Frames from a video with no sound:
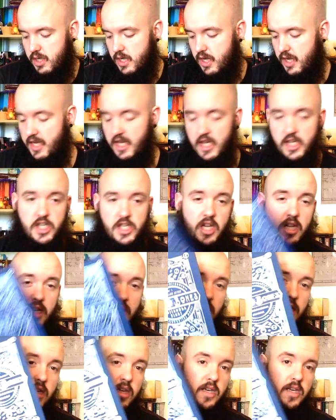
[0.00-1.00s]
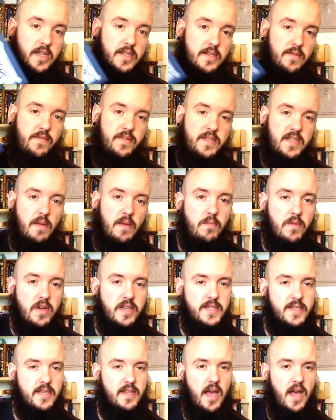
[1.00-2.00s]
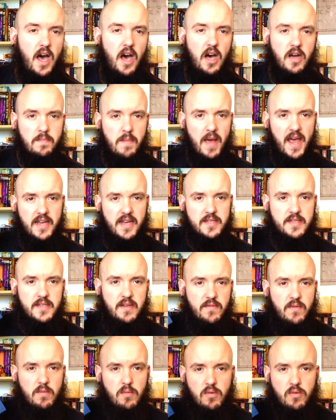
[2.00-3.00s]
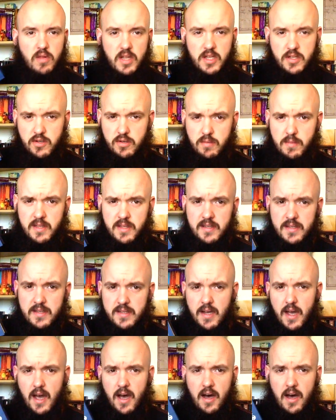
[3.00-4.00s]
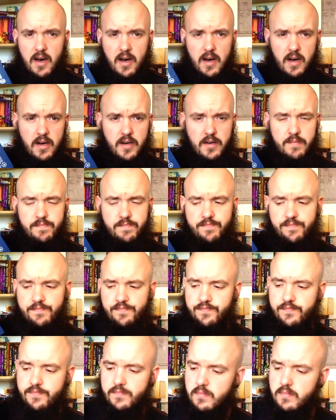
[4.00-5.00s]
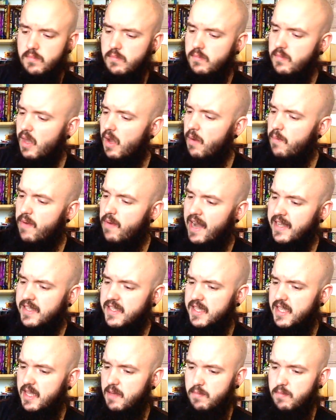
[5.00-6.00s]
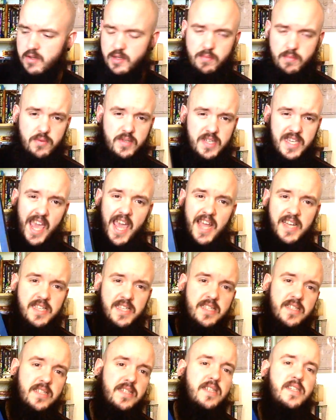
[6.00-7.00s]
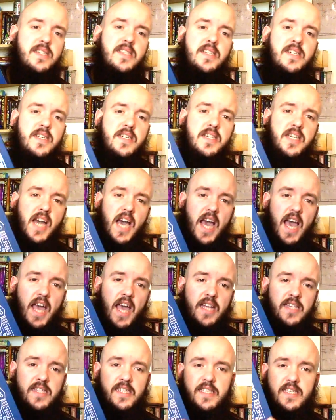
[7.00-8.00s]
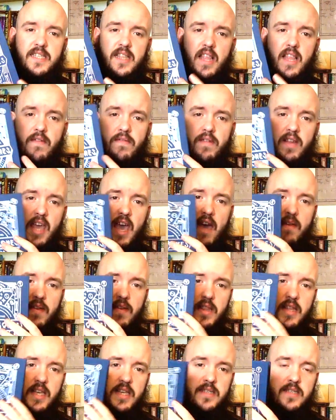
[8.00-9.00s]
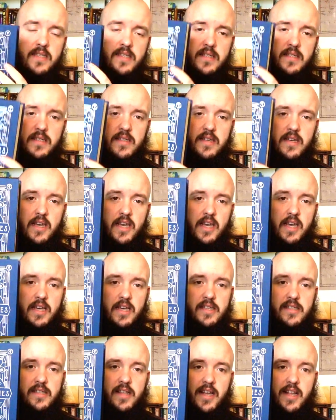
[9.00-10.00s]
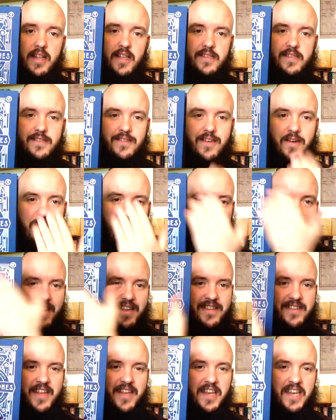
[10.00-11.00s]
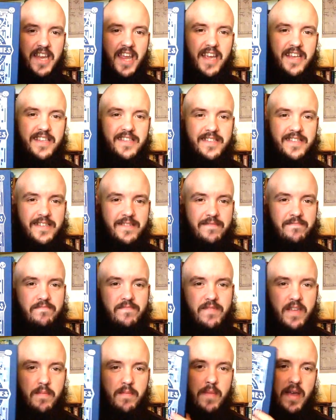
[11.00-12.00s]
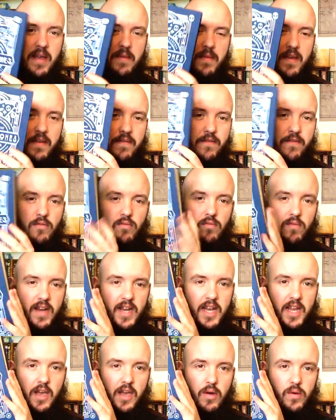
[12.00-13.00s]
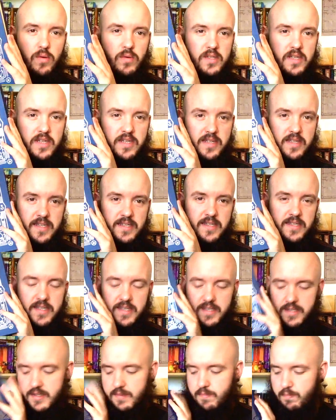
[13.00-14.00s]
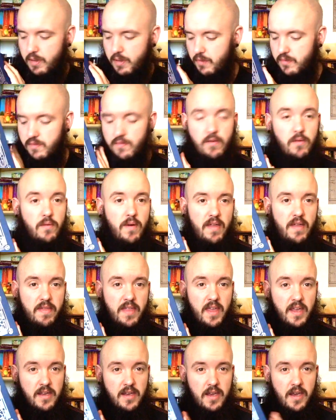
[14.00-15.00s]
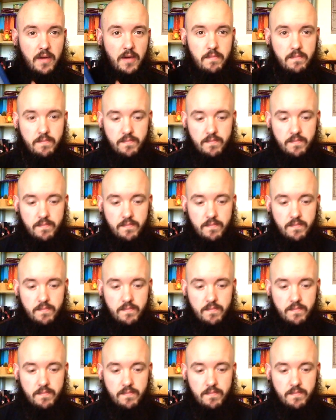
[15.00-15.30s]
edition. Because for some reason, the hardbacks of The Mortal Instruments are practically impossible to get. And it's lovely having this. It's like, let's go back 10 years and make me feel really old. This is beautiful, and thank you.